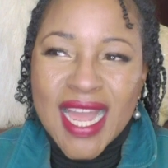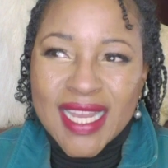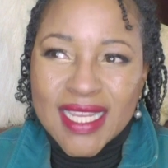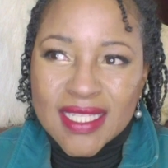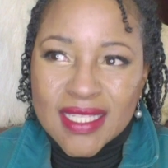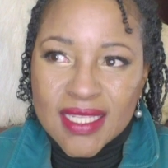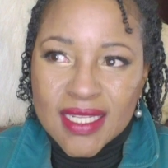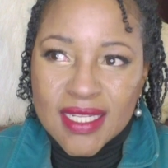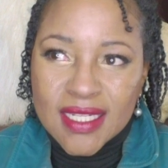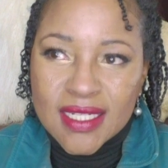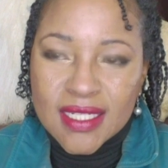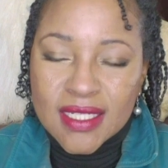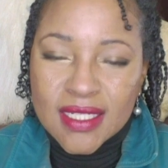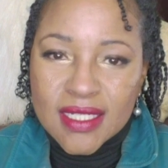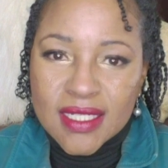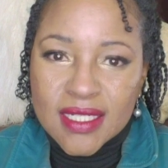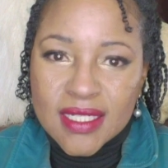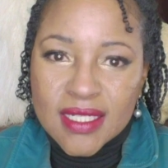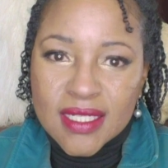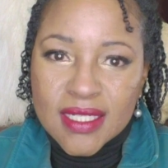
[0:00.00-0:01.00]

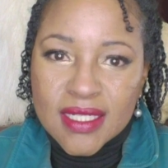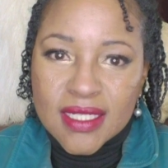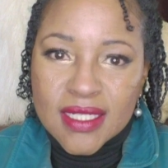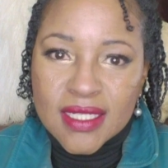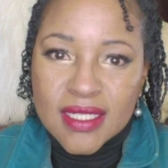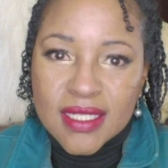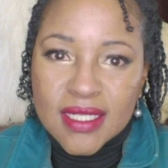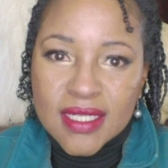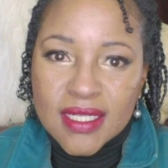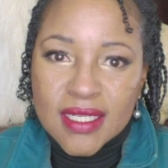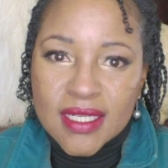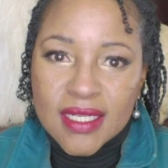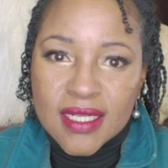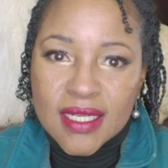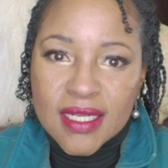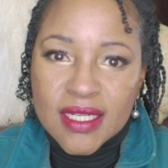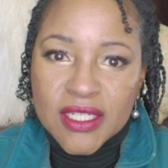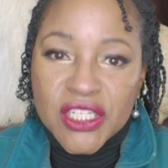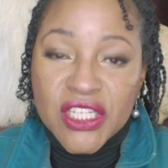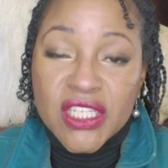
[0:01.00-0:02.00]
accent.
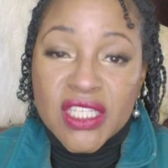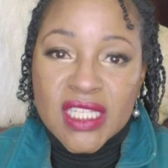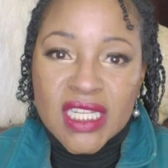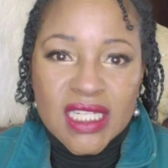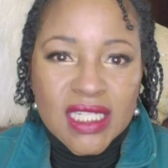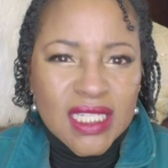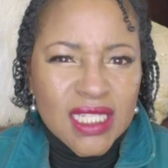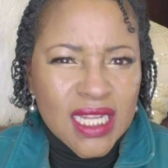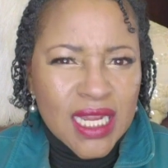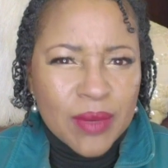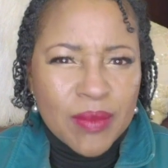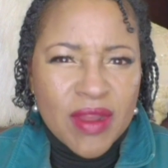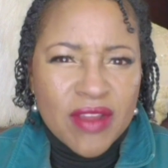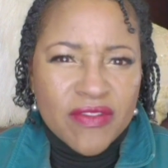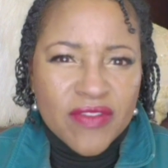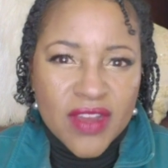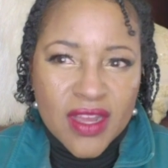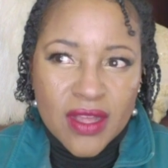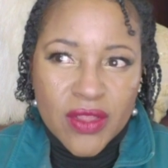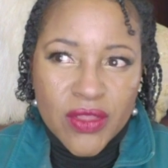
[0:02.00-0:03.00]
She sounded like my
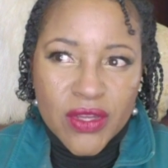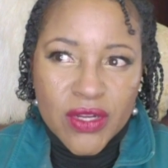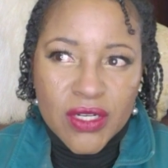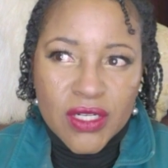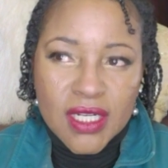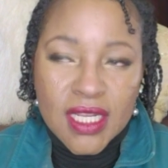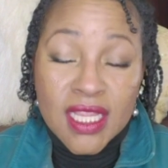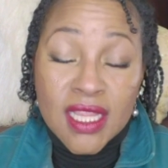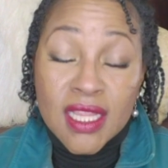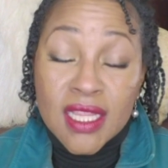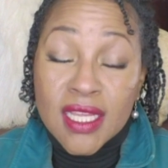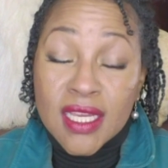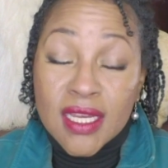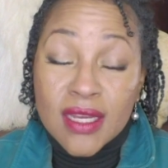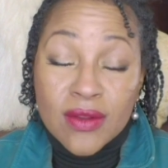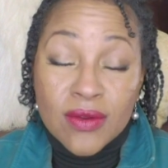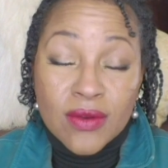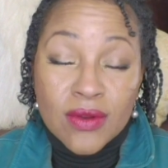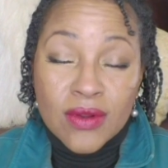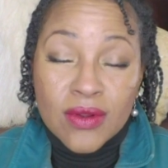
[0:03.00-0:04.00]
father. And
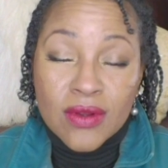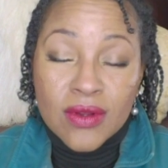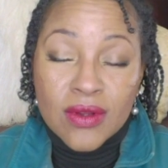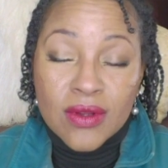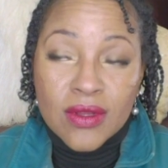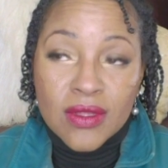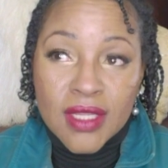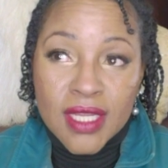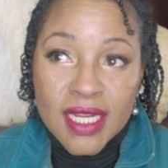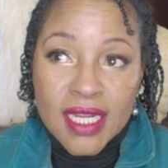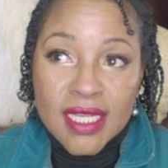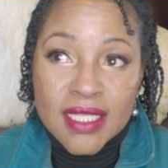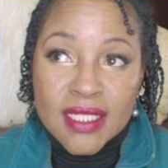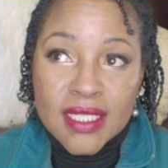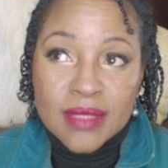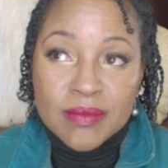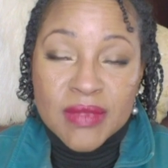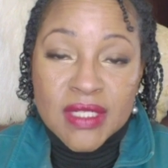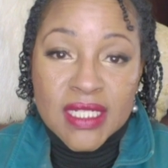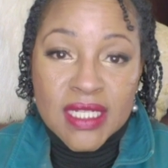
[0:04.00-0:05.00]
like I
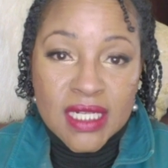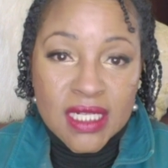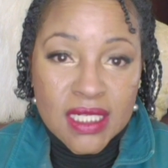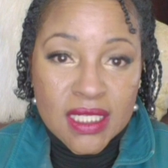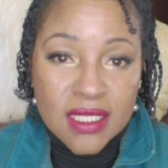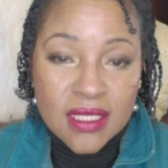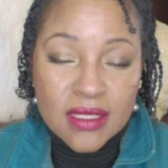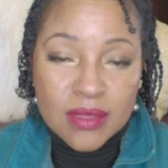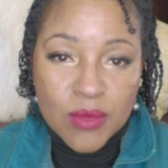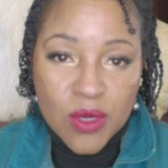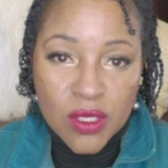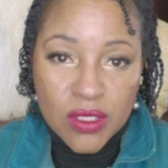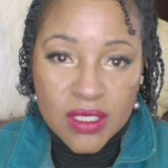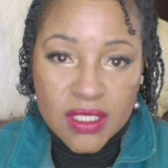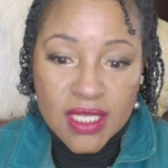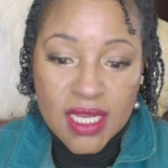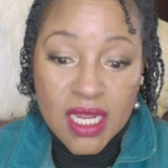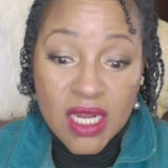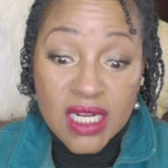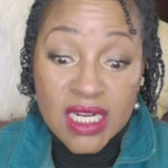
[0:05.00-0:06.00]
said, Madera is a
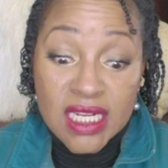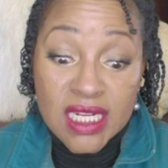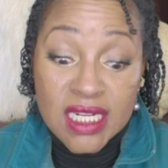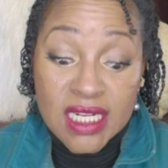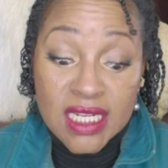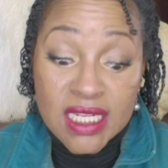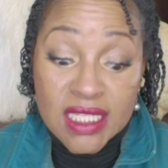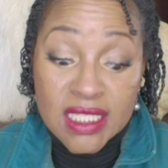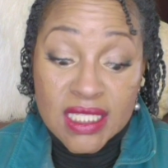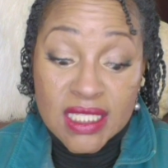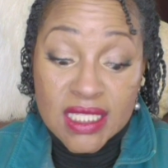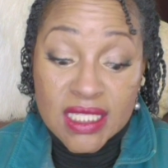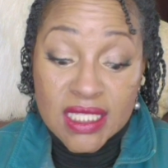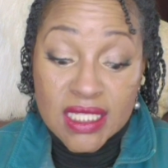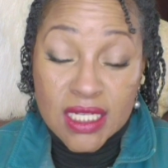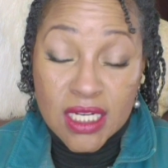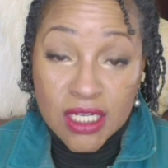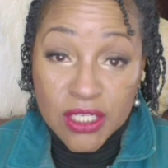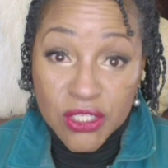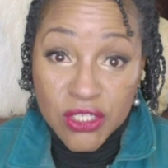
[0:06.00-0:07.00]
smaller town. It
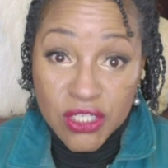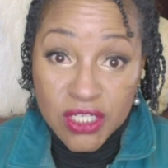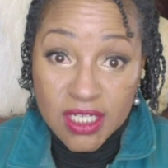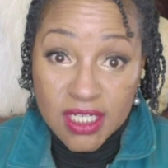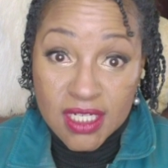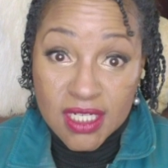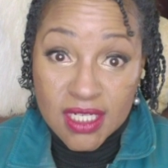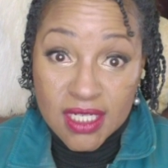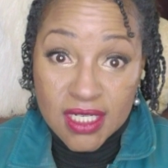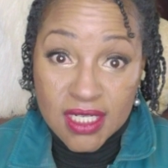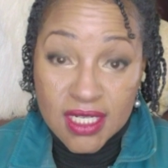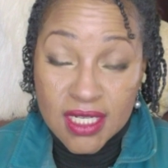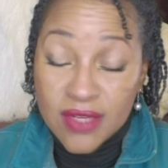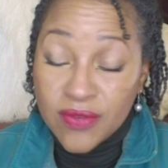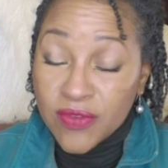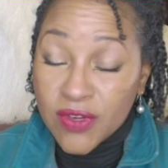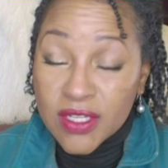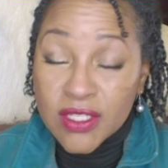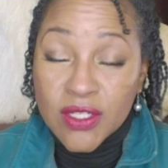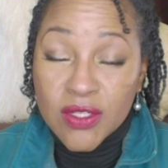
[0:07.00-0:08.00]
is country.
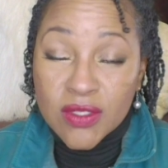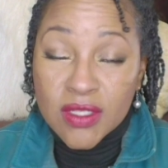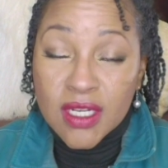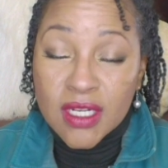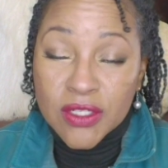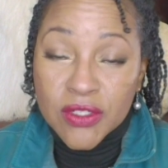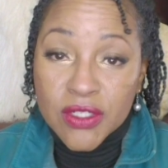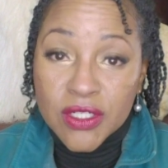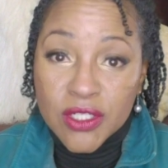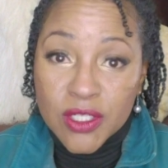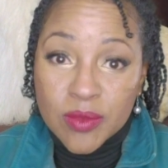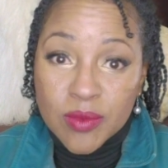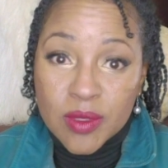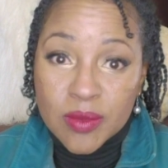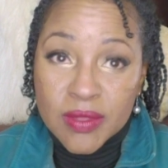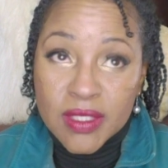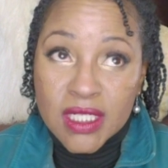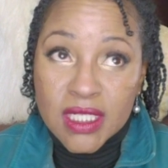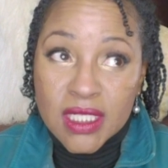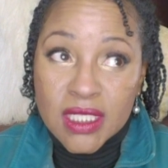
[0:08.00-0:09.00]
Fresno is country too,
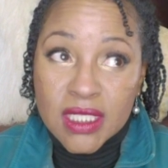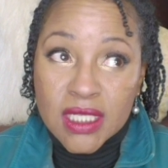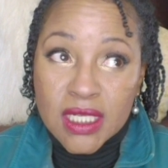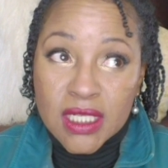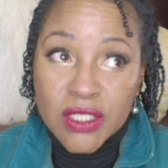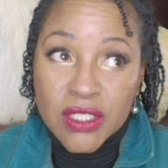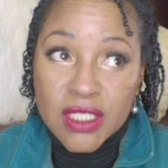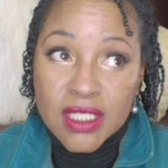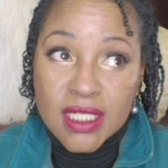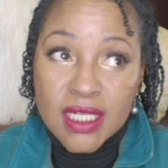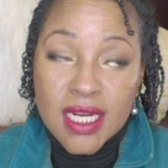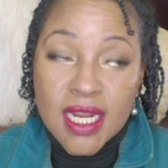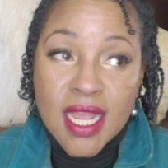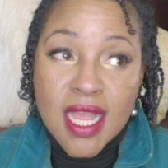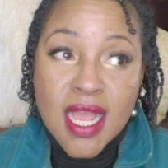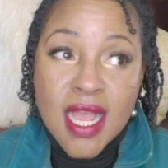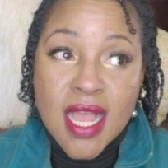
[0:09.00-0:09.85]
but Madera is country.